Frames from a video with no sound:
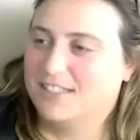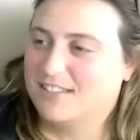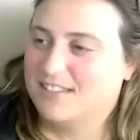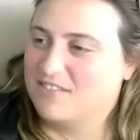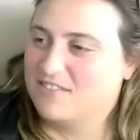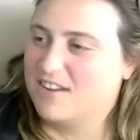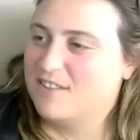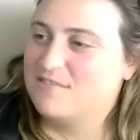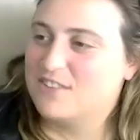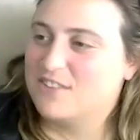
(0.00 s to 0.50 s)

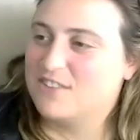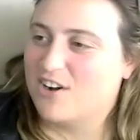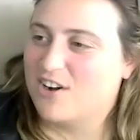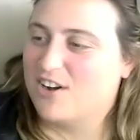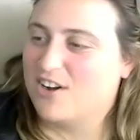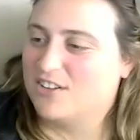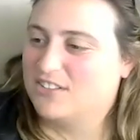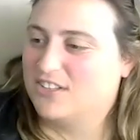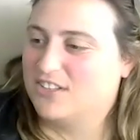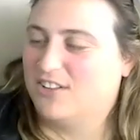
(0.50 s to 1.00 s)
sometimes are
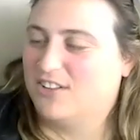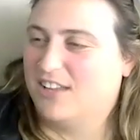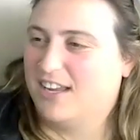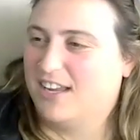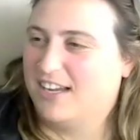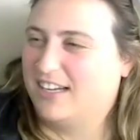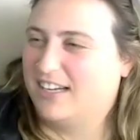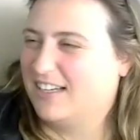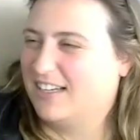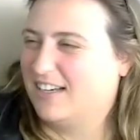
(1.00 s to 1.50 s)
also
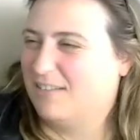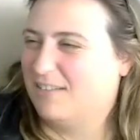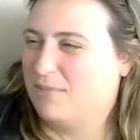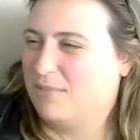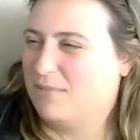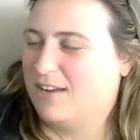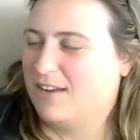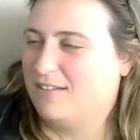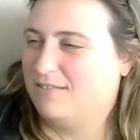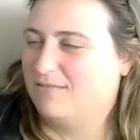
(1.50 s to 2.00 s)
like kind of
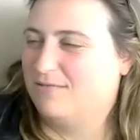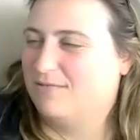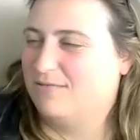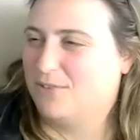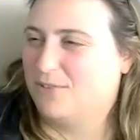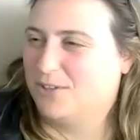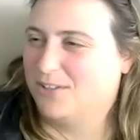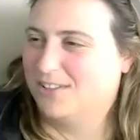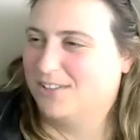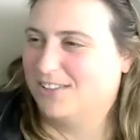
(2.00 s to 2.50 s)

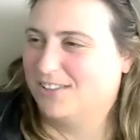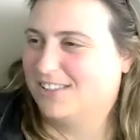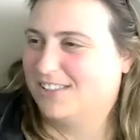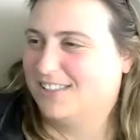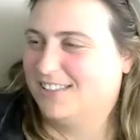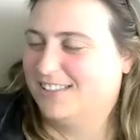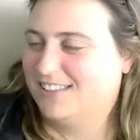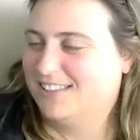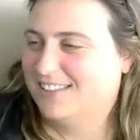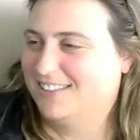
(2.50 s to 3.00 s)
painful
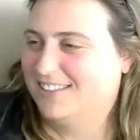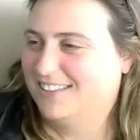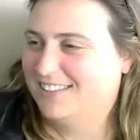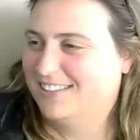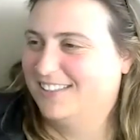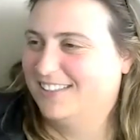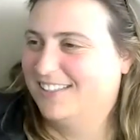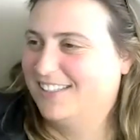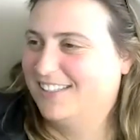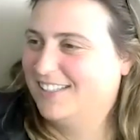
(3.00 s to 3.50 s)
to
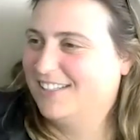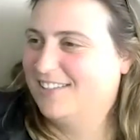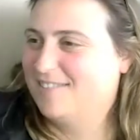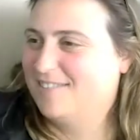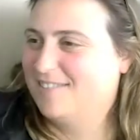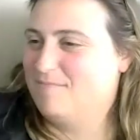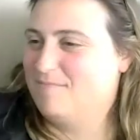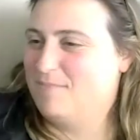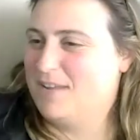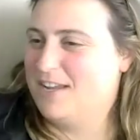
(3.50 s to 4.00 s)

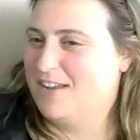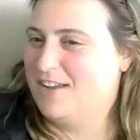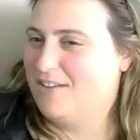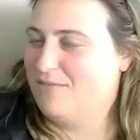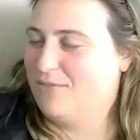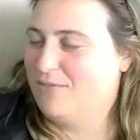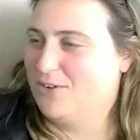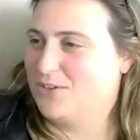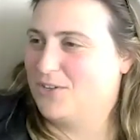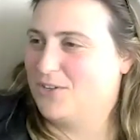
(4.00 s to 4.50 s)
be in
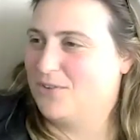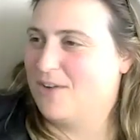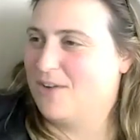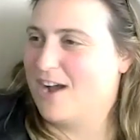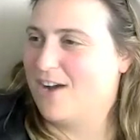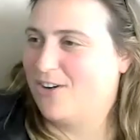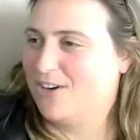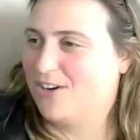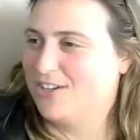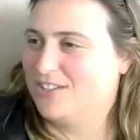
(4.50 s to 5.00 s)
for 2
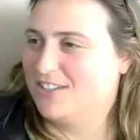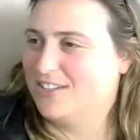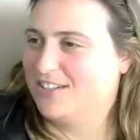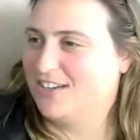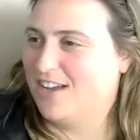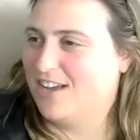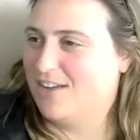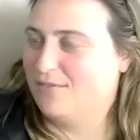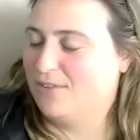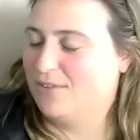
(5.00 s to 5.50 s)
hours and
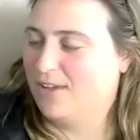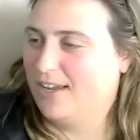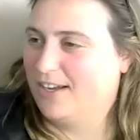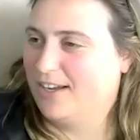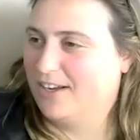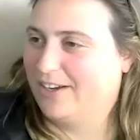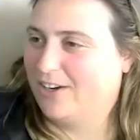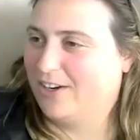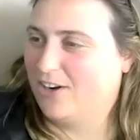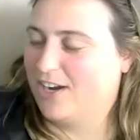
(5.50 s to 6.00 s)
not feel like
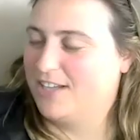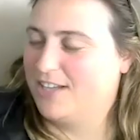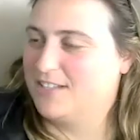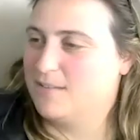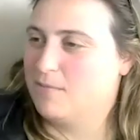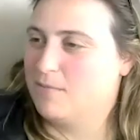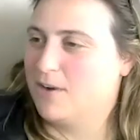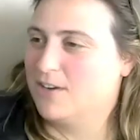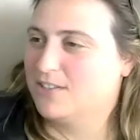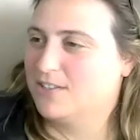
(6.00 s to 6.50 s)
a crazy
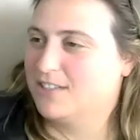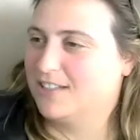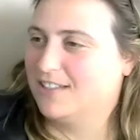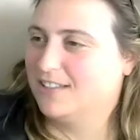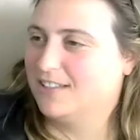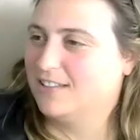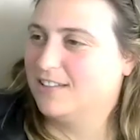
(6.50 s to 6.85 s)
person.